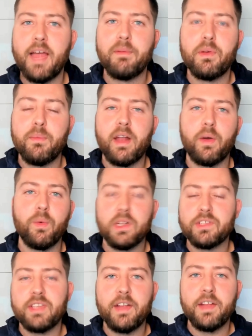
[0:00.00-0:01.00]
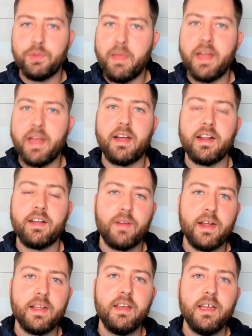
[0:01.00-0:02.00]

no matter what side you bet on it, right?